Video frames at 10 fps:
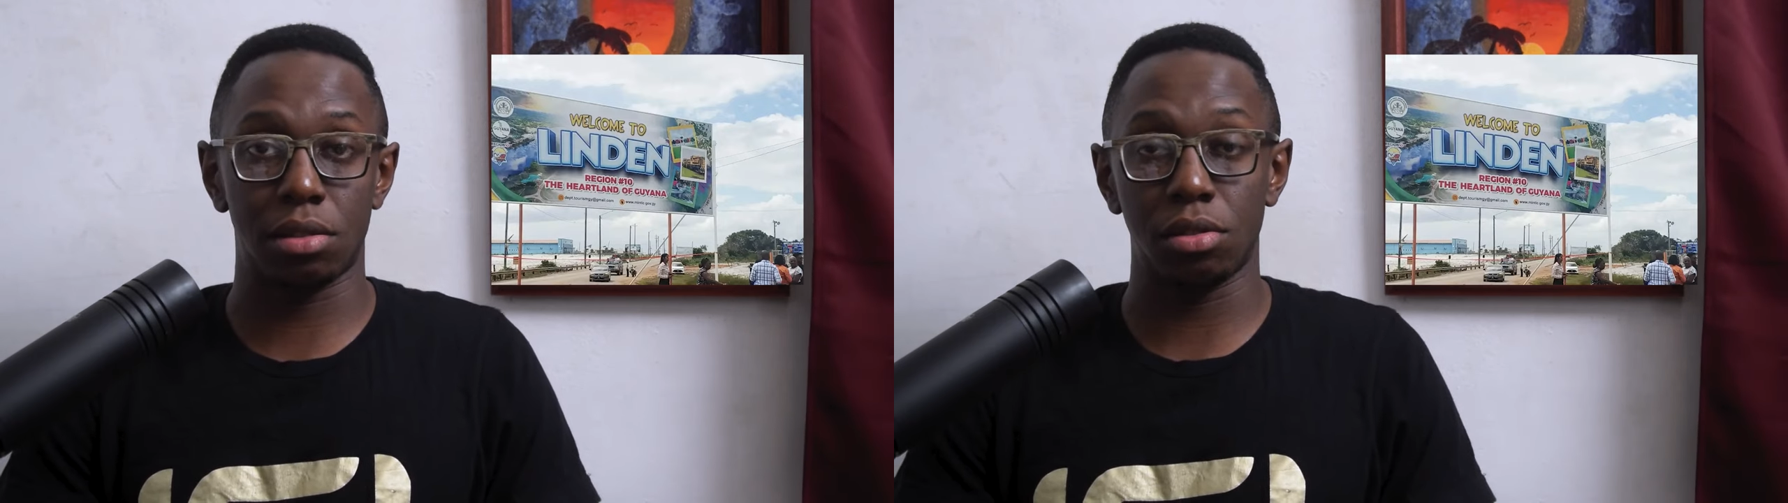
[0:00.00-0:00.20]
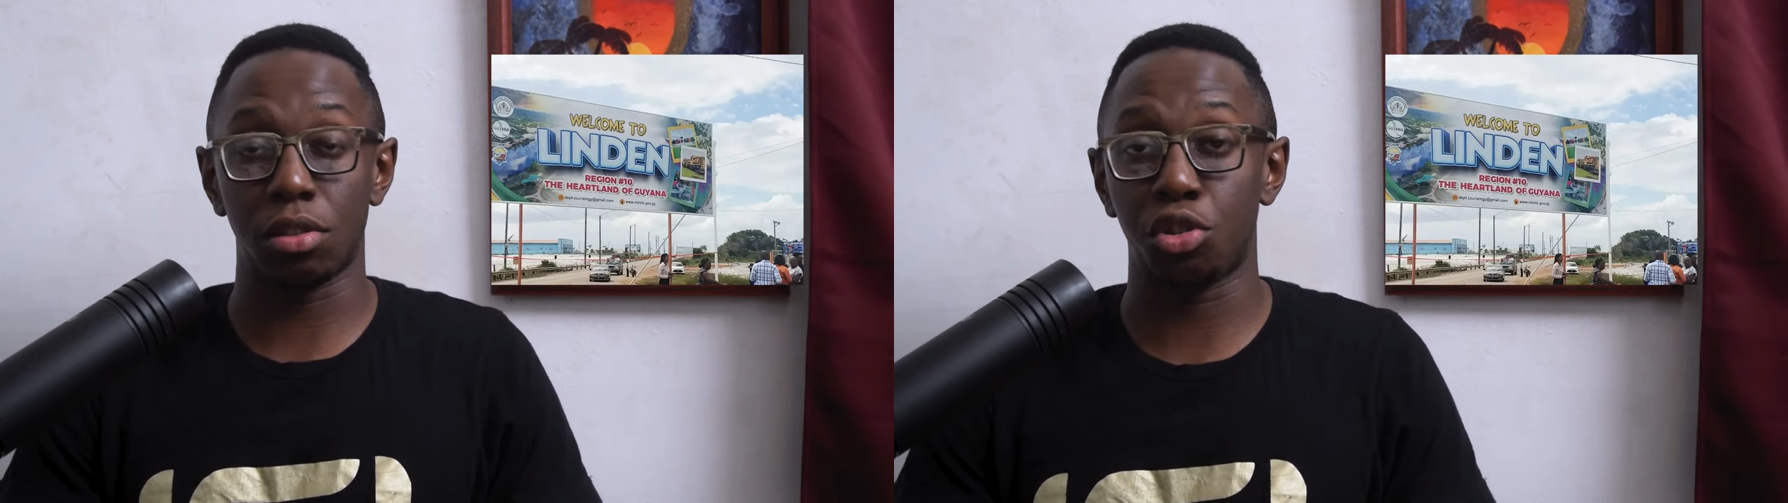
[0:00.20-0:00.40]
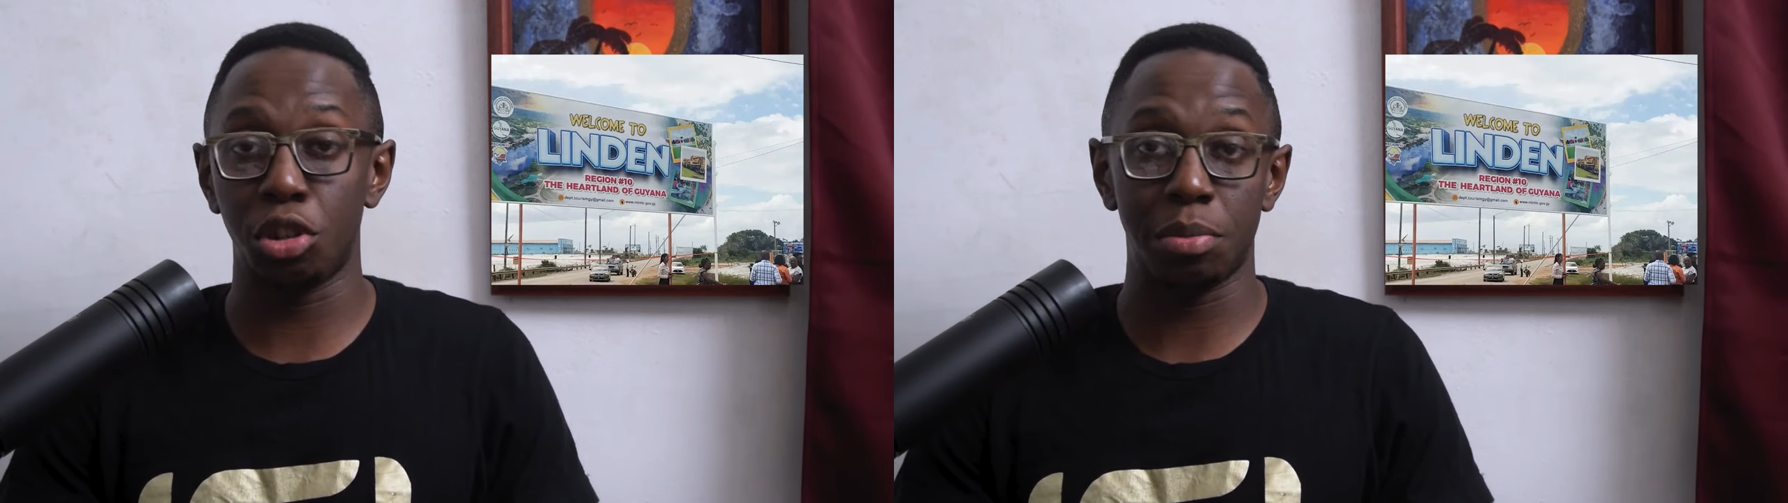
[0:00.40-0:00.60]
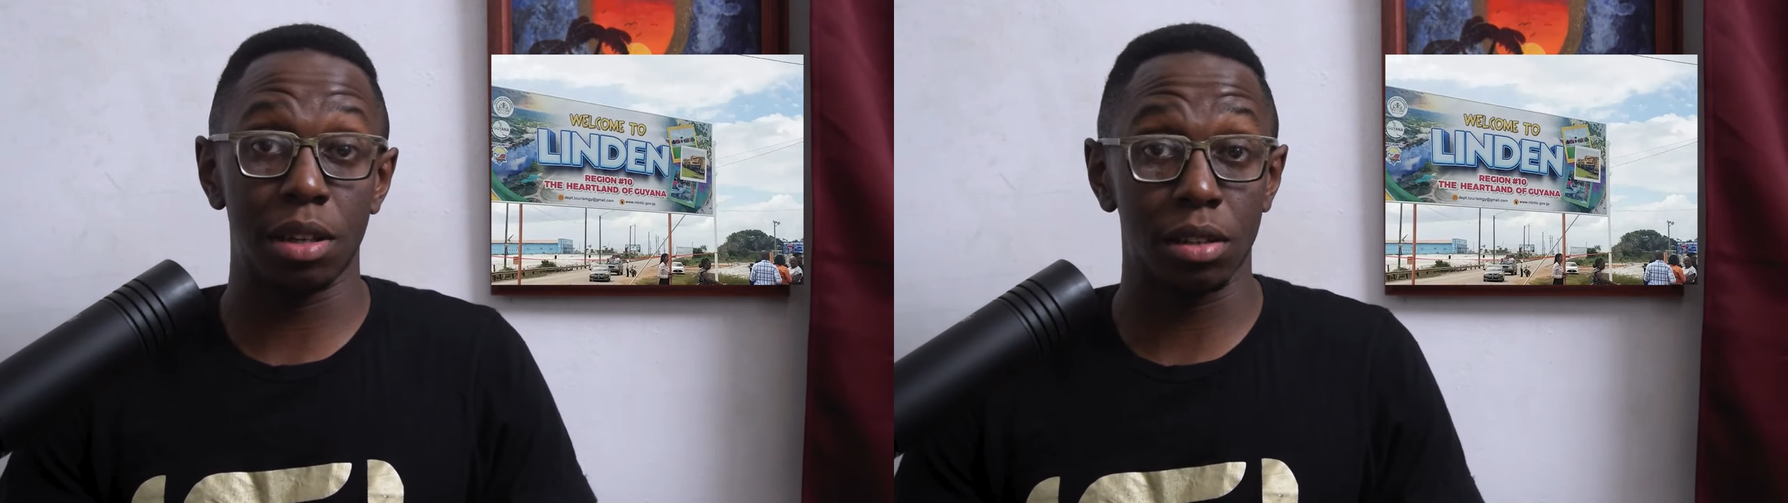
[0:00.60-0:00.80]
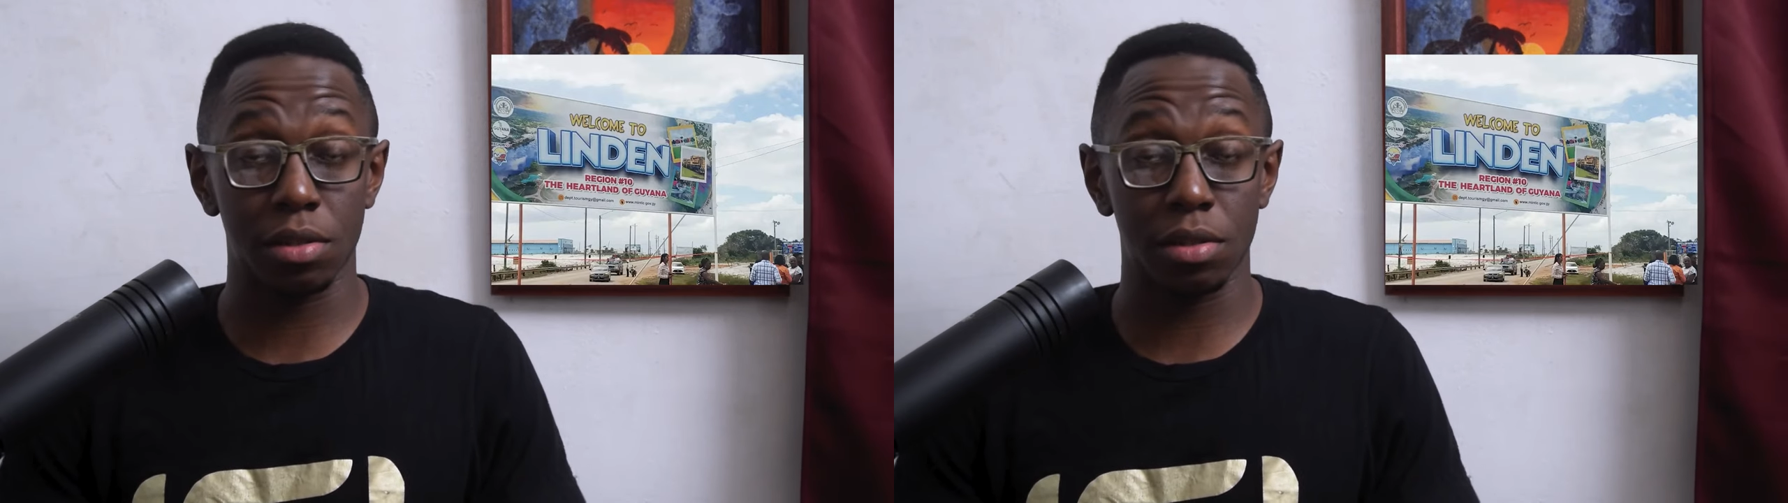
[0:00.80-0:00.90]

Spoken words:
to the treatment of